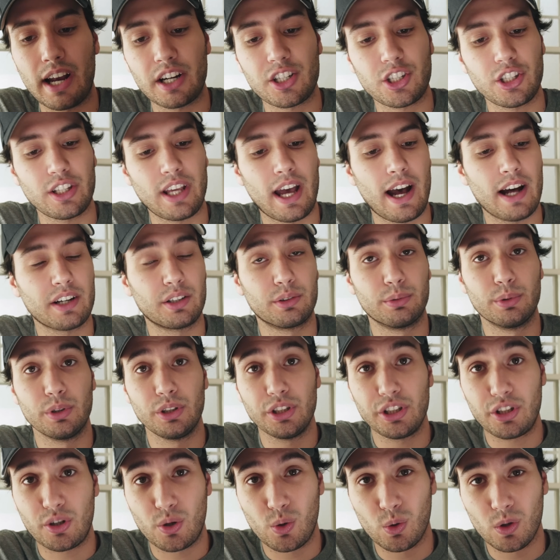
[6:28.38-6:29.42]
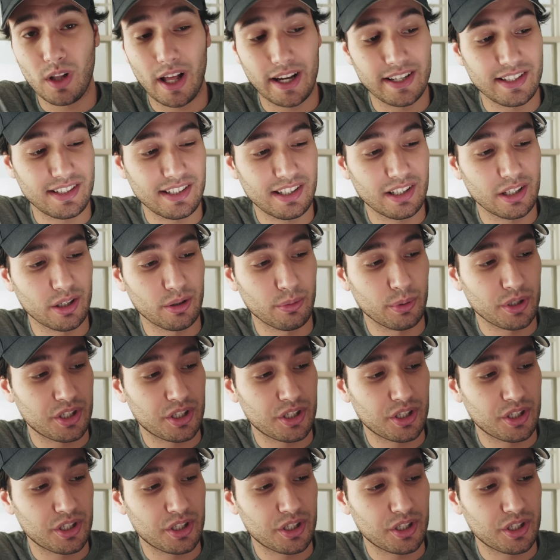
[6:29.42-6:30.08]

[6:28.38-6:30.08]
actually had a really cool idea,